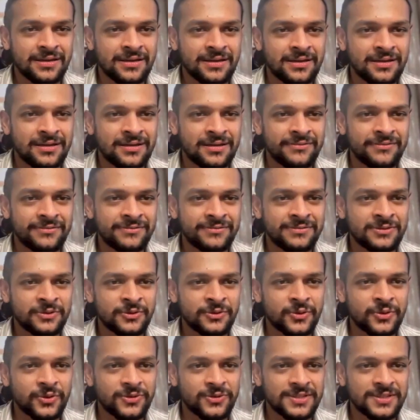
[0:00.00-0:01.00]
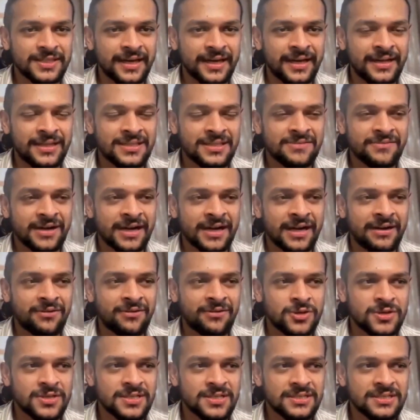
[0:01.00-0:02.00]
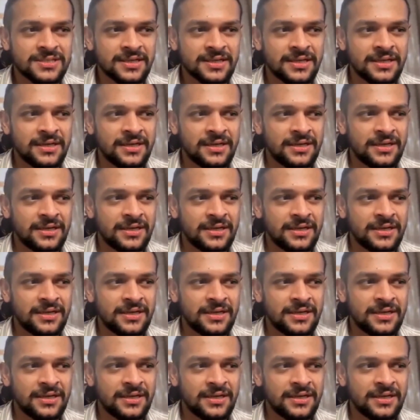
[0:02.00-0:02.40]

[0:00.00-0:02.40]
to those signs when I was